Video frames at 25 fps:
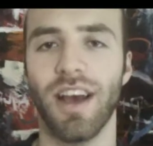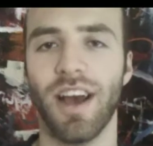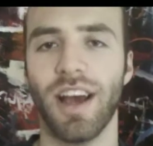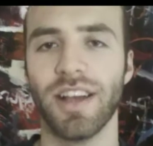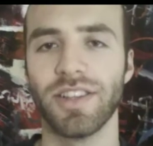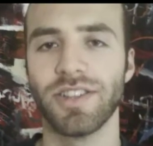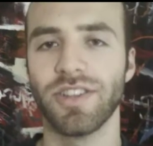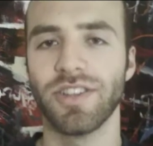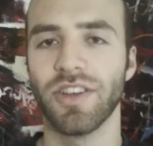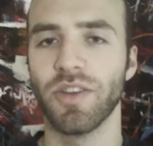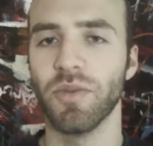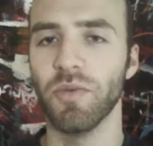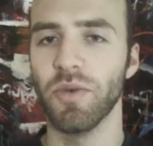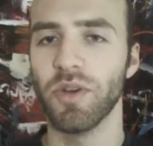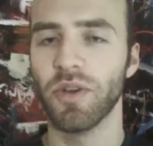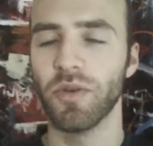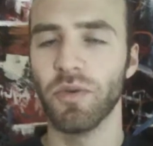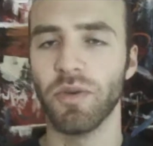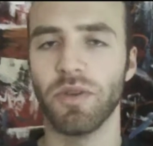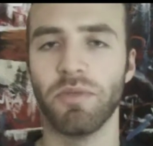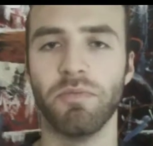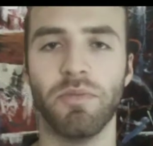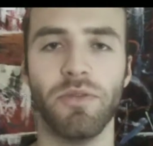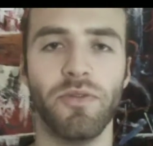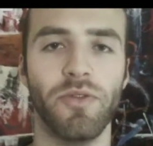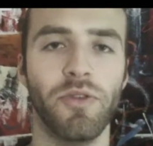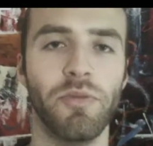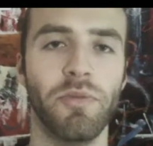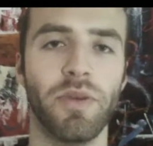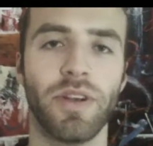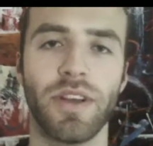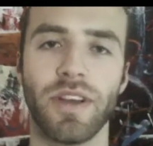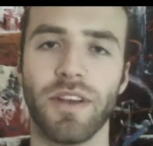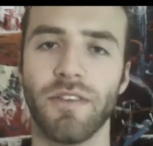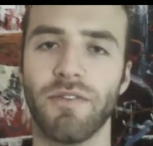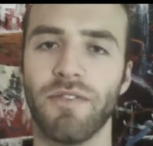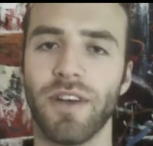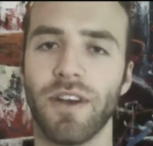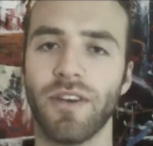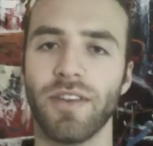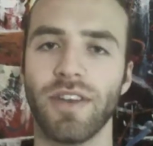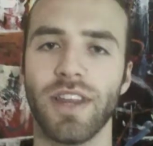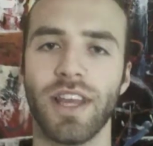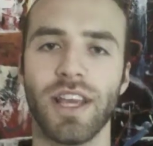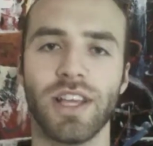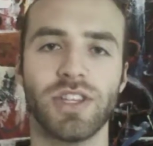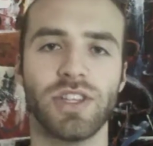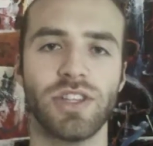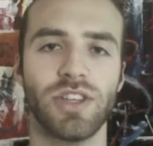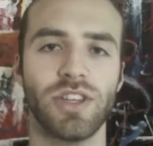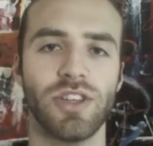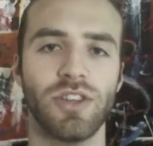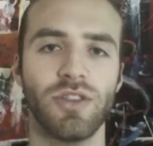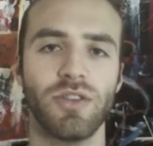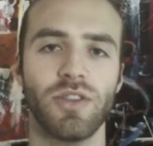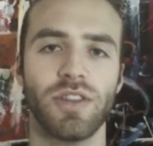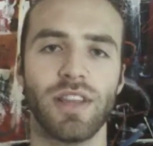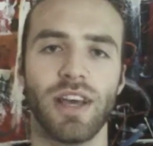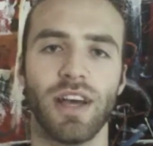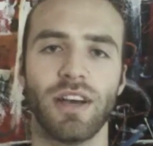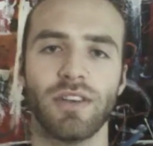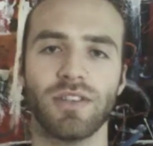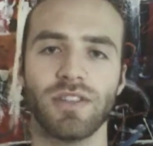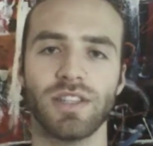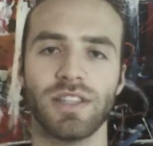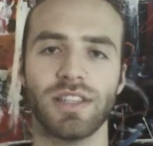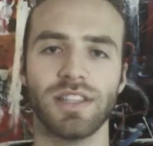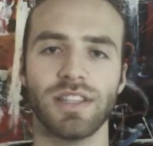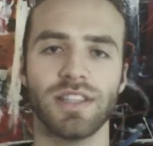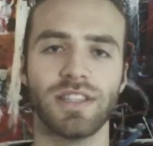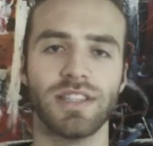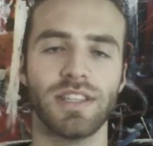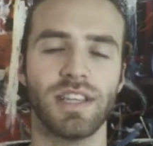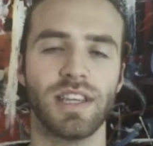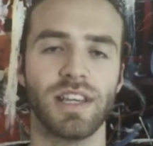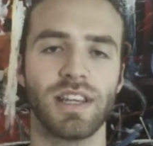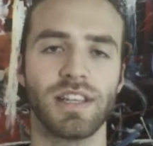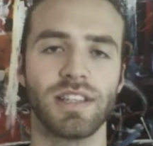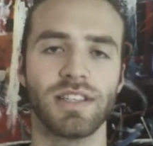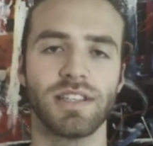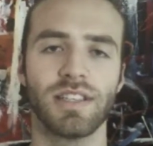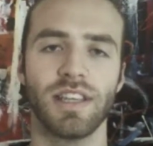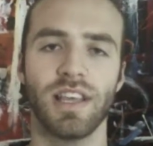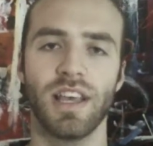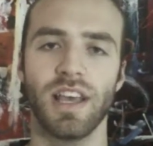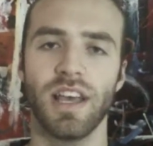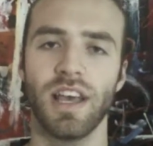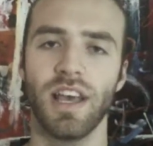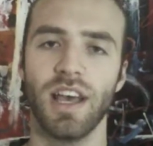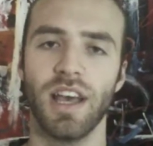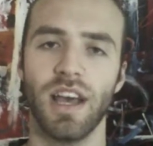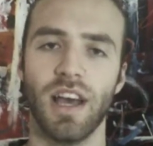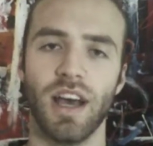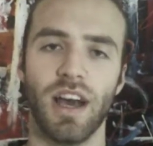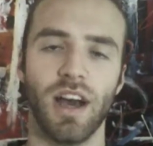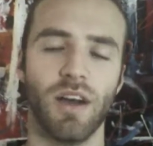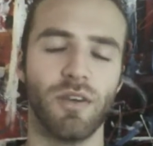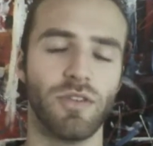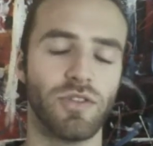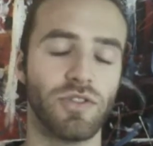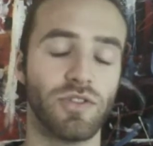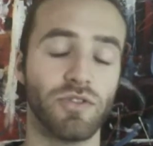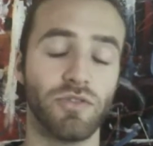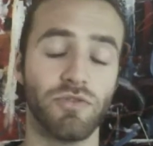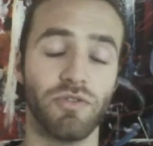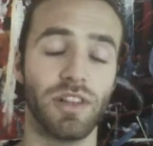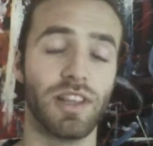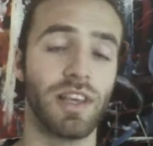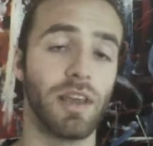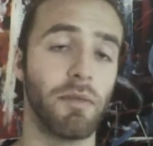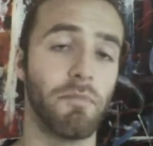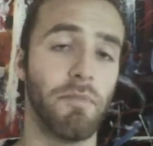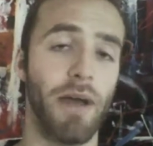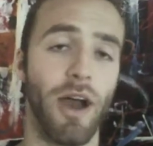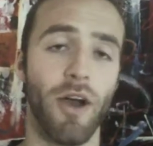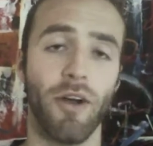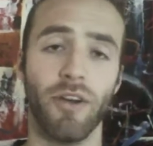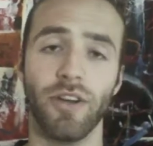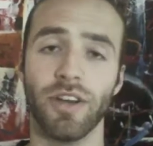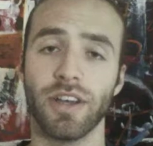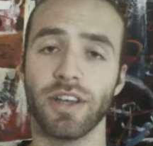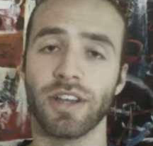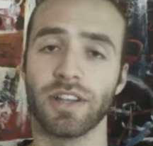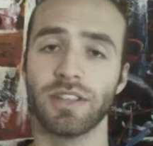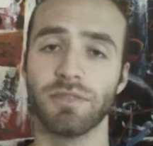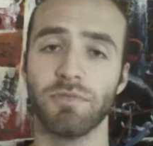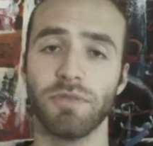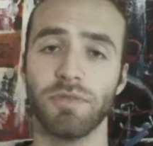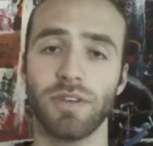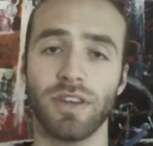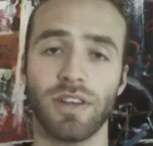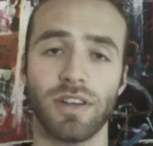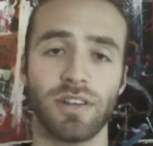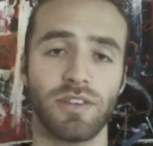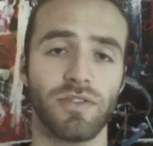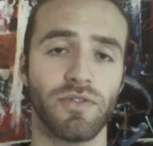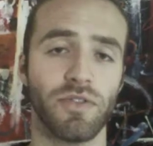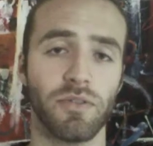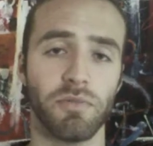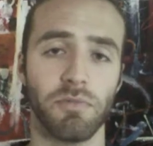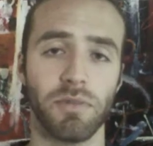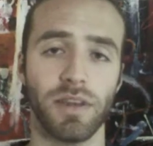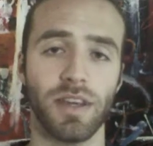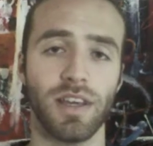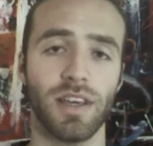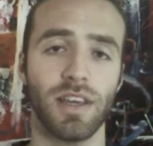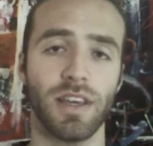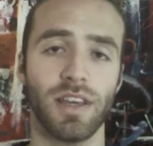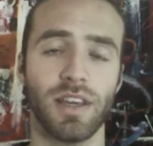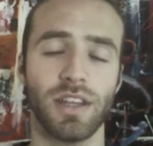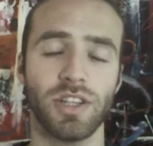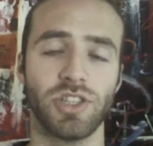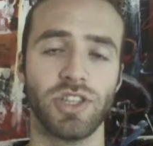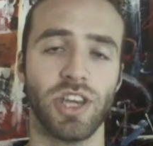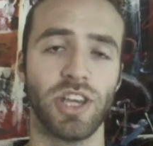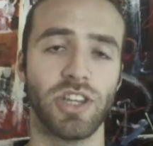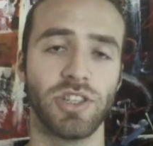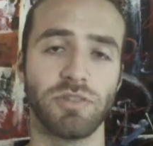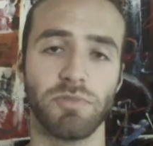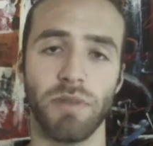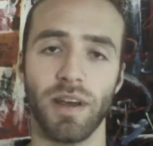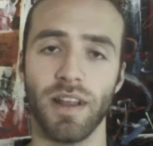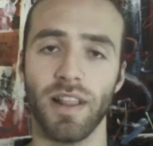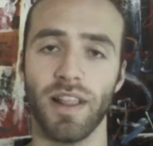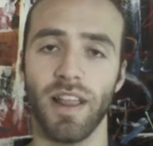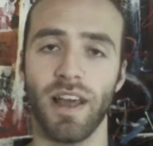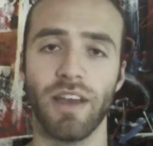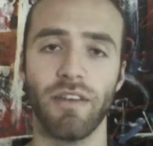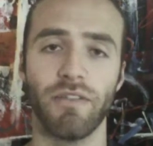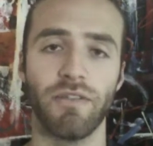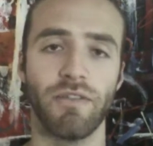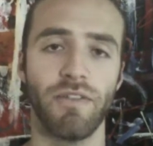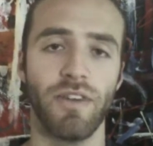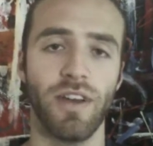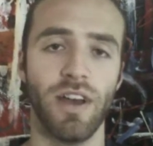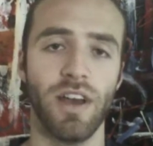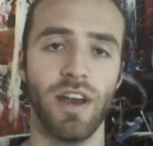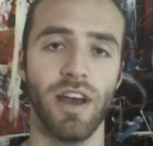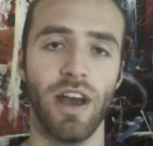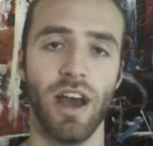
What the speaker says: I started working with Bavubuka Foundation in 2006. It was a really empowering experience for me. It changed my life.